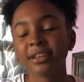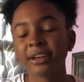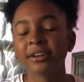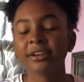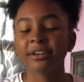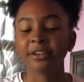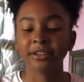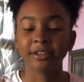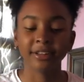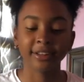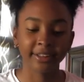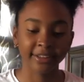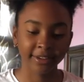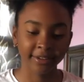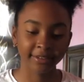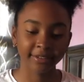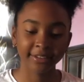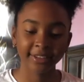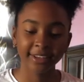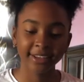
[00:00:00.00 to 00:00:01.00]
that hurt a
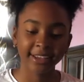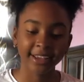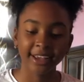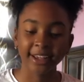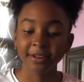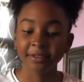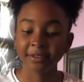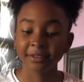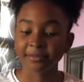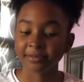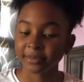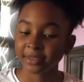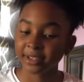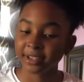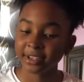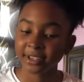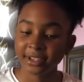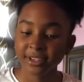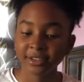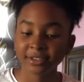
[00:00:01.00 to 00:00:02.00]
lot. Anyway,
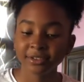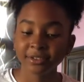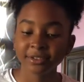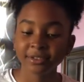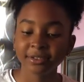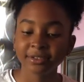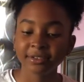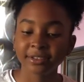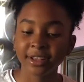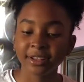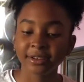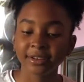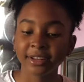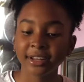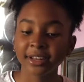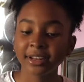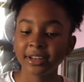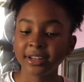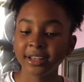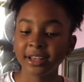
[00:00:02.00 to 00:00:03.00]
so
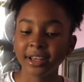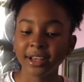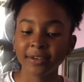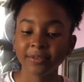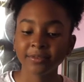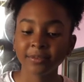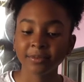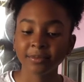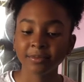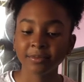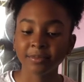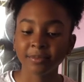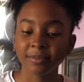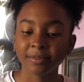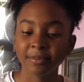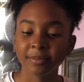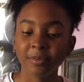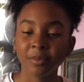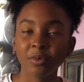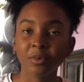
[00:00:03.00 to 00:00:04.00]
then they have to
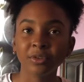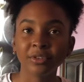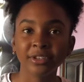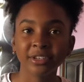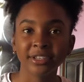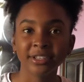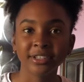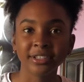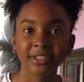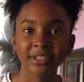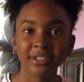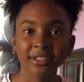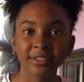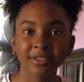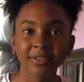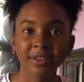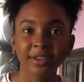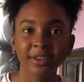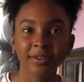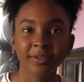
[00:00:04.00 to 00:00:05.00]
mold your teeth
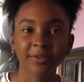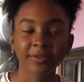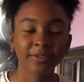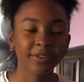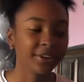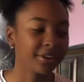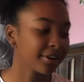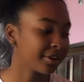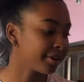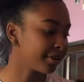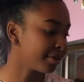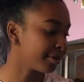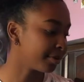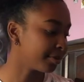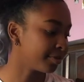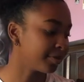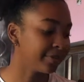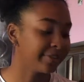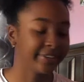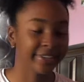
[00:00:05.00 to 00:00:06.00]
for your
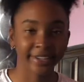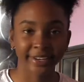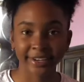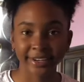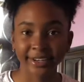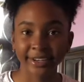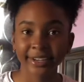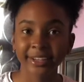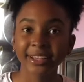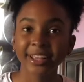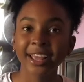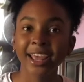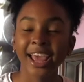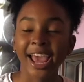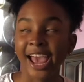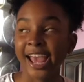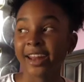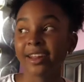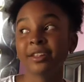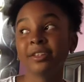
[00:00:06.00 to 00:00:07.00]
retainer.
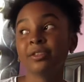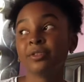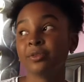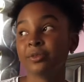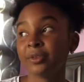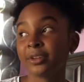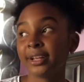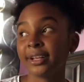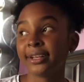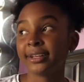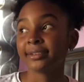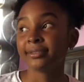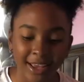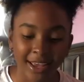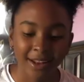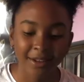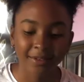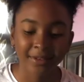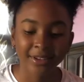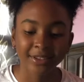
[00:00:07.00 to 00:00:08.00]
I didn't know that.
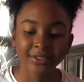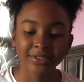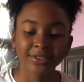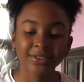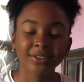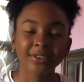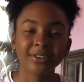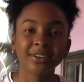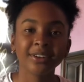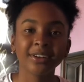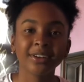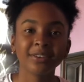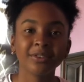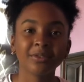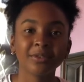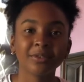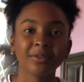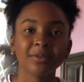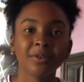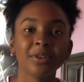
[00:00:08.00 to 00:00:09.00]
Anyway, so
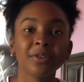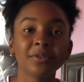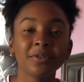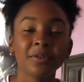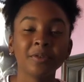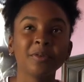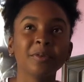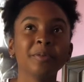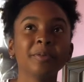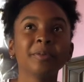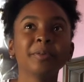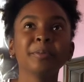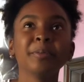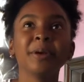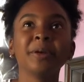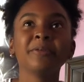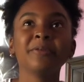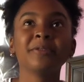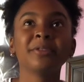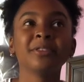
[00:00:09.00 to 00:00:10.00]
when you remember
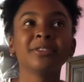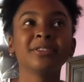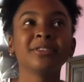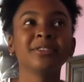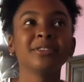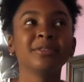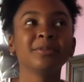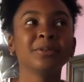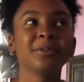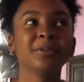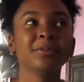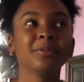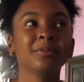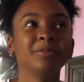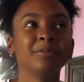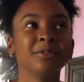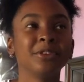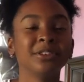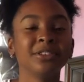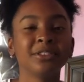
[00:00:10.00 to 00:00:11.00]
my video about
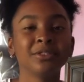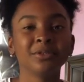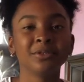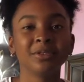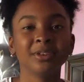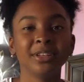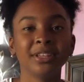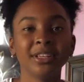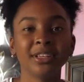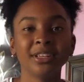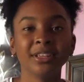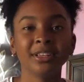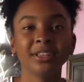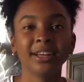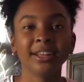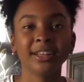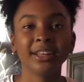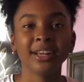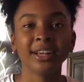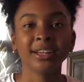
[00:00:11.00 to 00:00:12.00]
braces Q&A
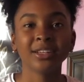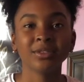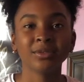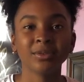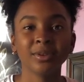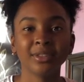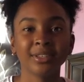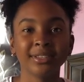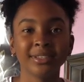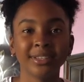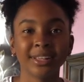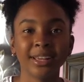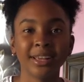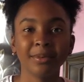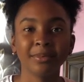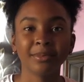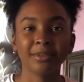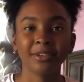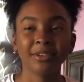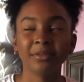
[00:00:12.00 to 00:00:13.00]
and they asked what the
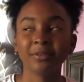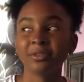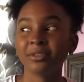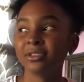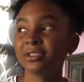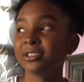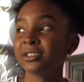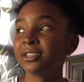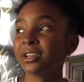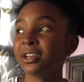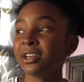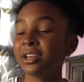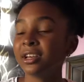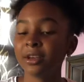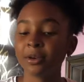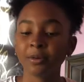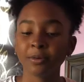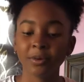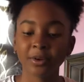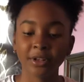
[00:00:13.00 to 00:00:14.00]
slime thing was,
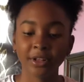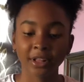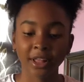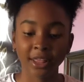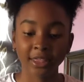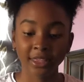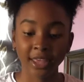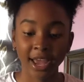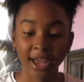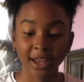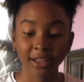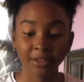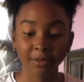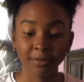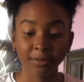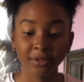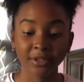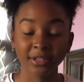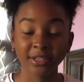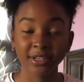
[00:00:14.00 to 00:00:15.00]
well, I had to
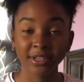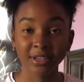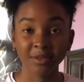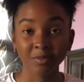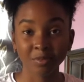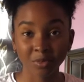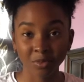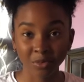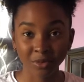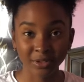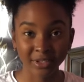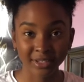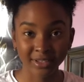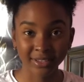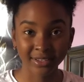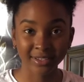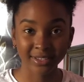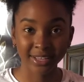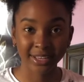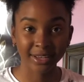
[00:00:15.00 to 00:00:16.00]
put the same
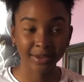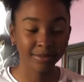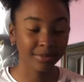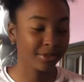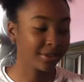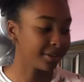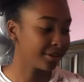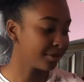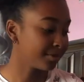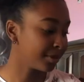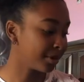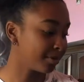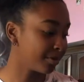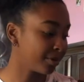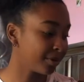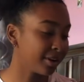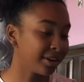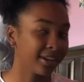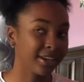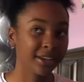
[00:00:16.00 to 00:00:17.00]
molding slime thing in my
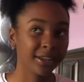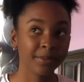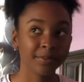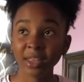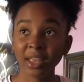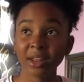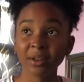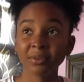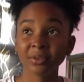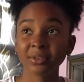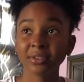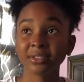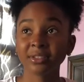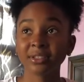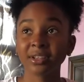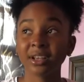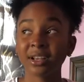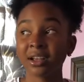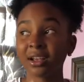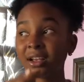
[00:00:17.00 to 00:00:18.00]
mouth again. And it was just
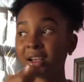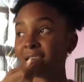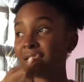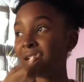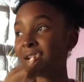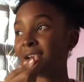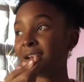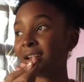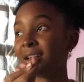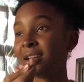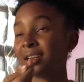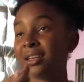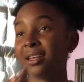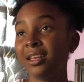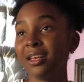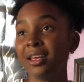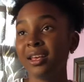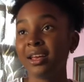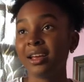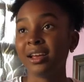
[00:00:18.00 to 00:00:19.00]
like,
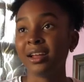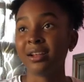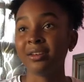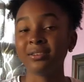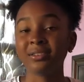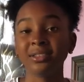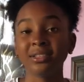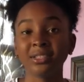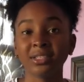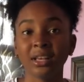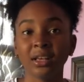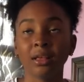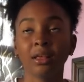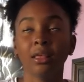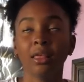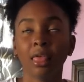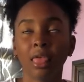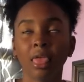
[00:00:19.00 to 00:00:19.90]
and I was just like,